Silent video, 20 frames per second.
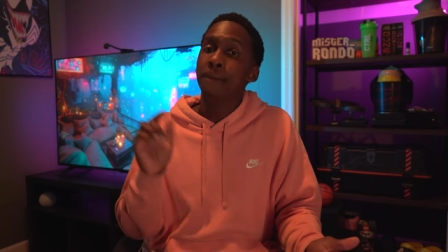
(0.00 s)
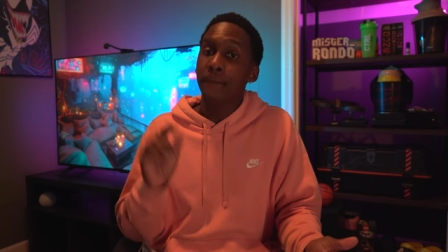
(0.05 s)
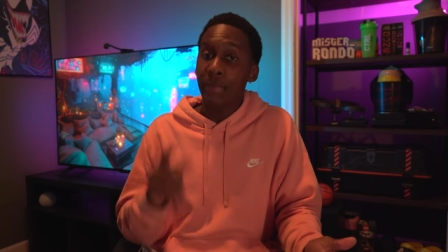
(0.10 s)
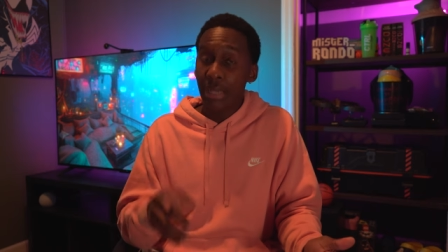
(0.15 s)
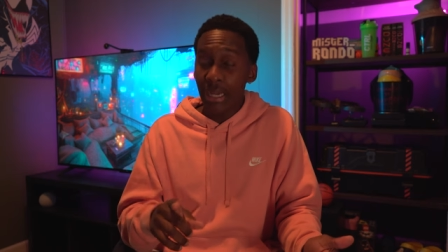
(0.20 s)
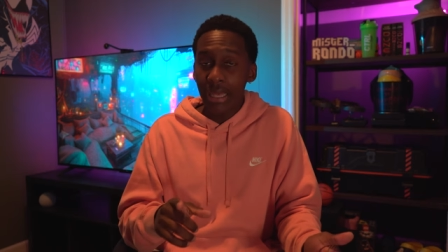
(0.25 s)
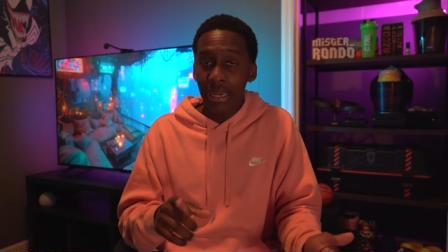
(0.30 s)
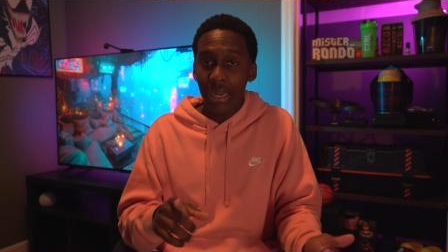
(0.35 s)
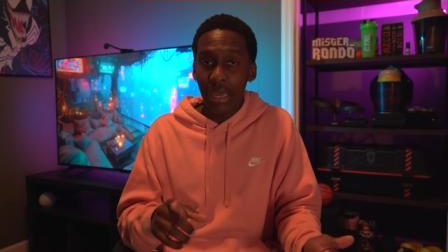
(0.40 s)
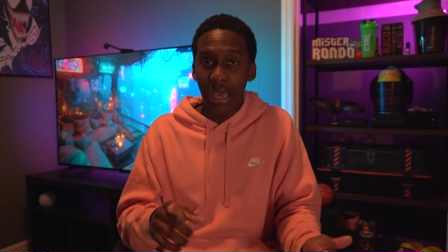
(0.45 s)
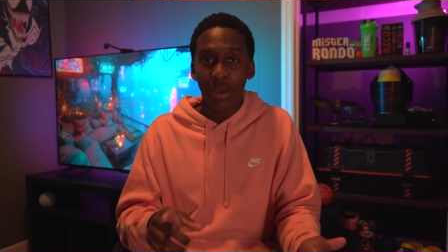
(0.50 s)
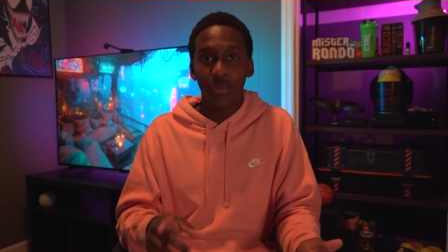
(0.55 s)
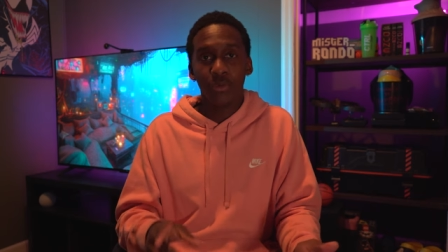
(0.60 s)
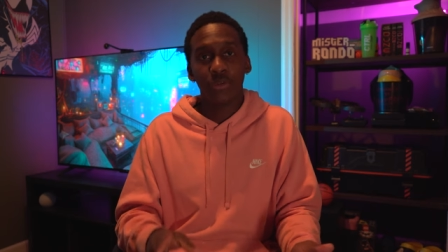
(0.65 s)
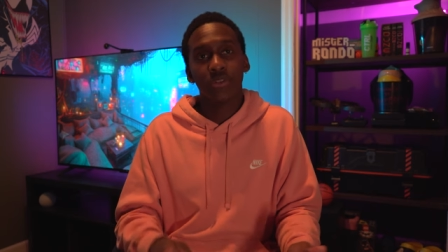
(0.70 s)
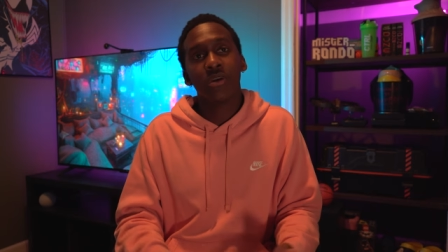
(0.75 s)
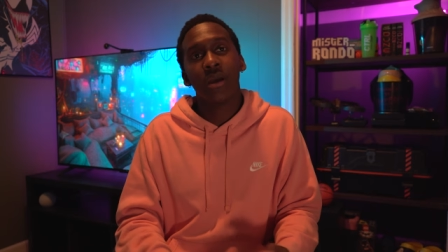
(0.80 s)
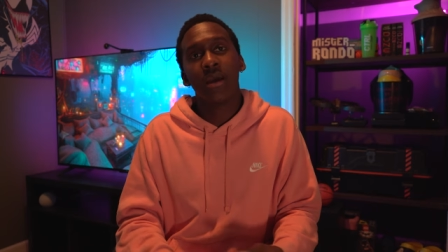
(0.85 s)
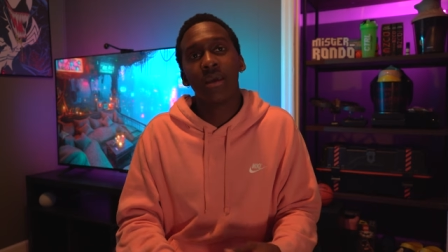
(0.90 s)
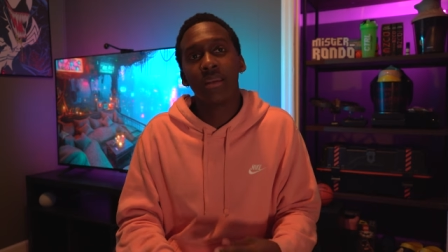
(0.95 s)
but I
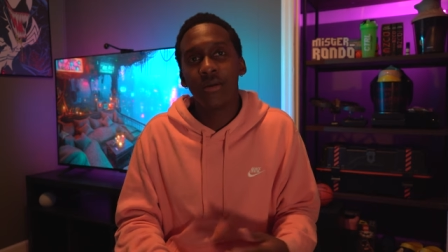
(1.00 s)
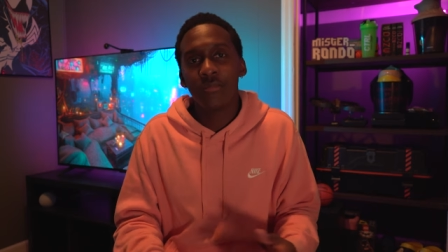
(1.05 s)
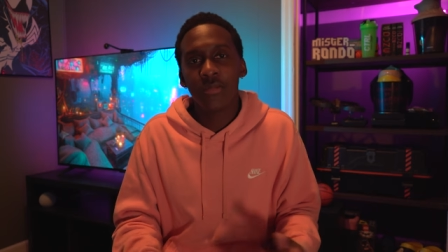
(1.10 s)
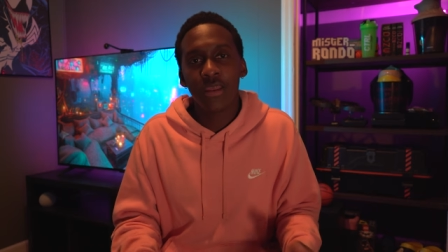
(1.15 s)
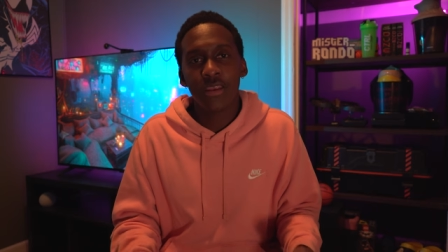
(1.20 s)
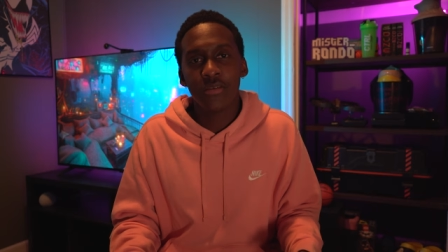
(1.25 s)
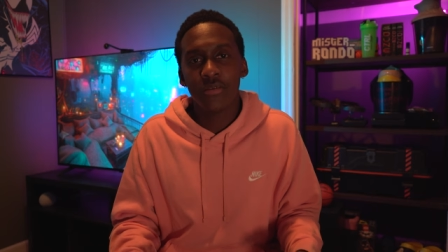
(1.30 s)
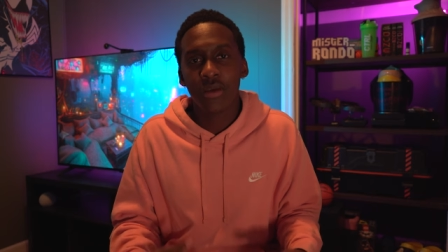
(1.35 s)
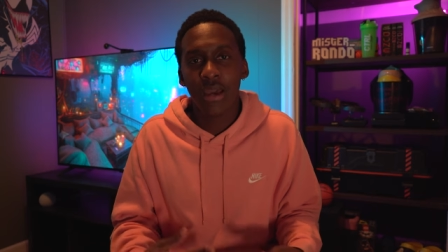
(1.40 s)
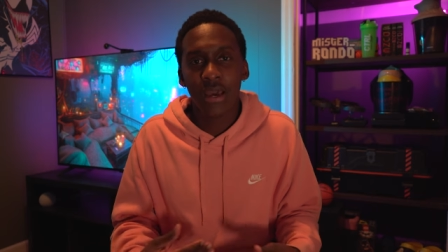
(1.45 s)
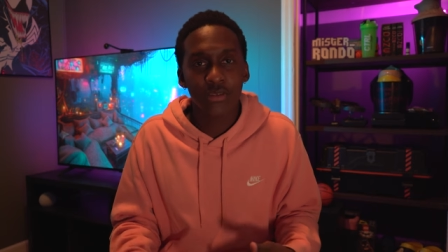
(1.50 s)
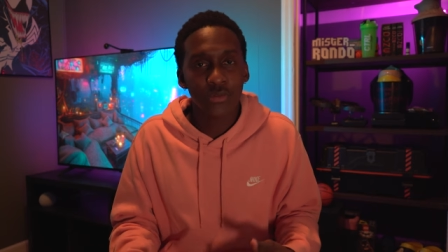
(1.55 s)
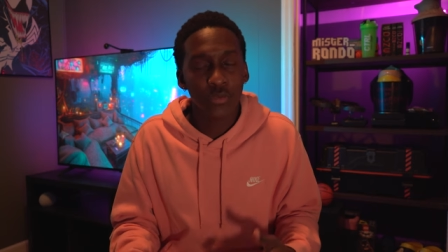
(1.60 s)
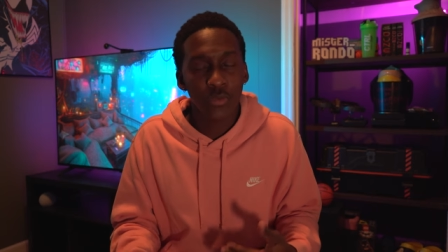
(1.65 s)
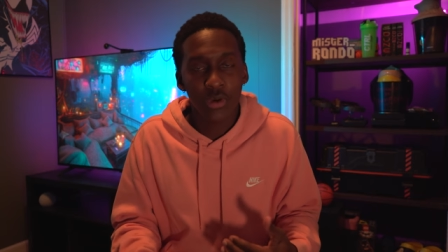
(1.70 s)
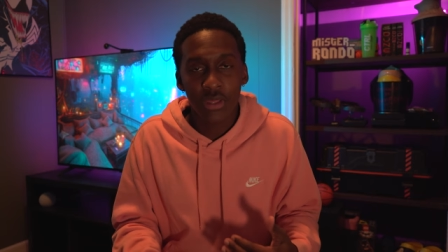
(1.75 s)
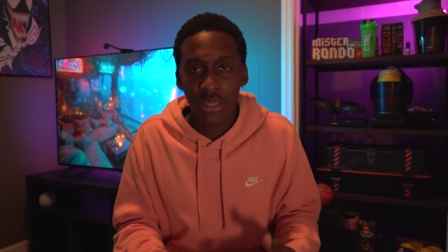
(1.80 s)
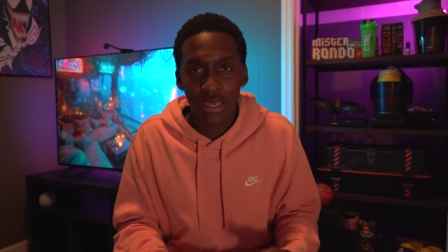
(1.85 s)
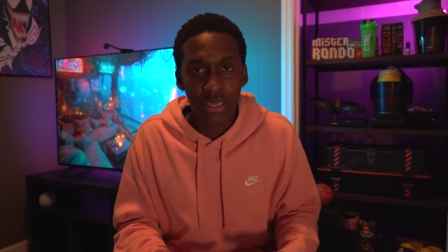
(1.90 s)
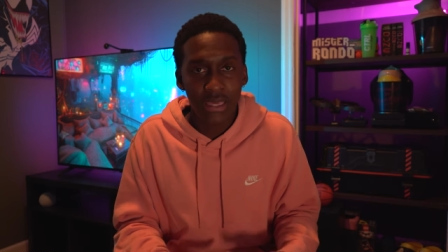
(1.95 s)
will try and update you guys
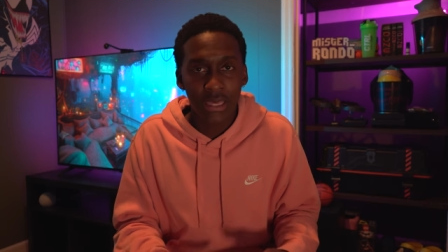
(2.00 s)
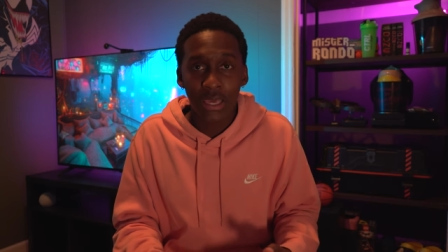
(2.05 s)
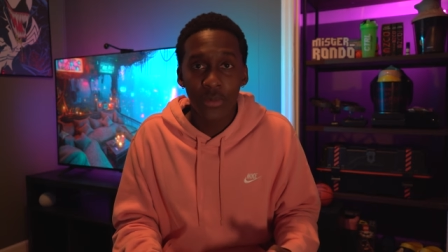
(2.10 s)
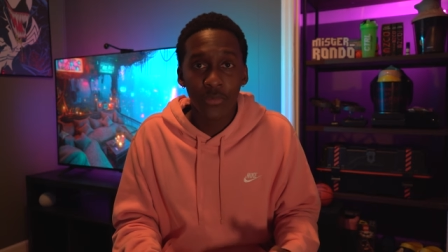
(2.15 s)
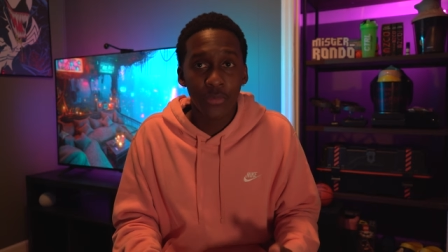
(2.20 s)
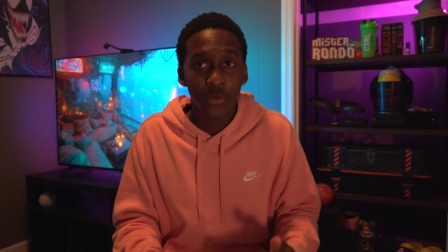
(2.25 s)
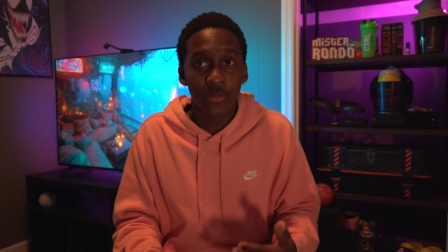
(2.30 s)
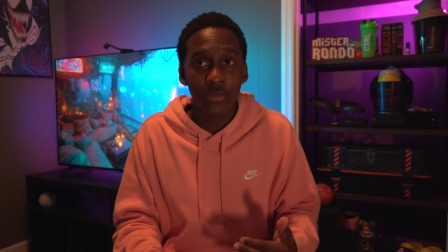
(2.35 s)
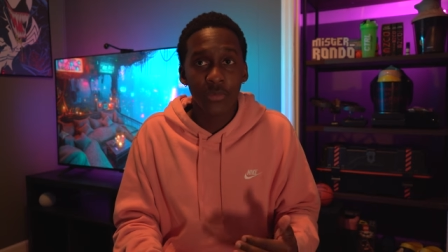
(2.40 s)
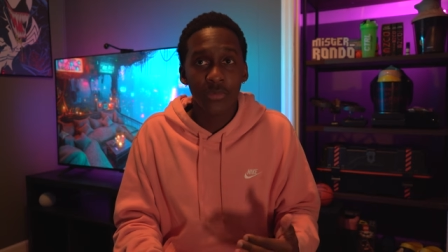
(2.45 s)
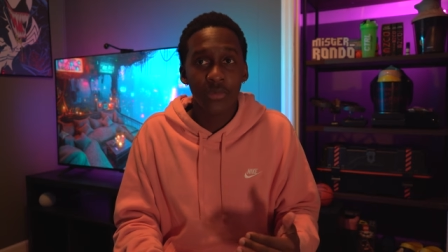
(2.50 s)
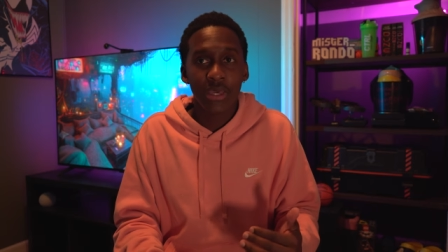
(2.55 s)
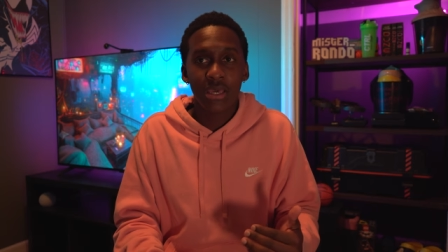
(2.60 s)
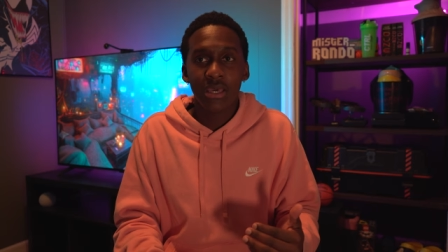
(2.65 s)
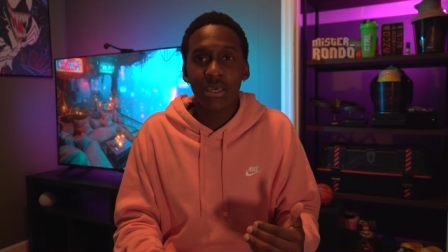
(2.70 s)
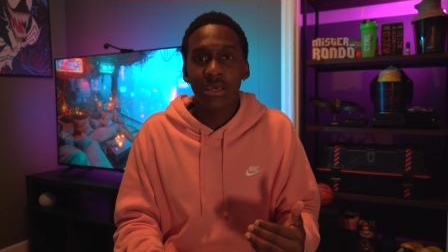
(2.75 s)
with a game room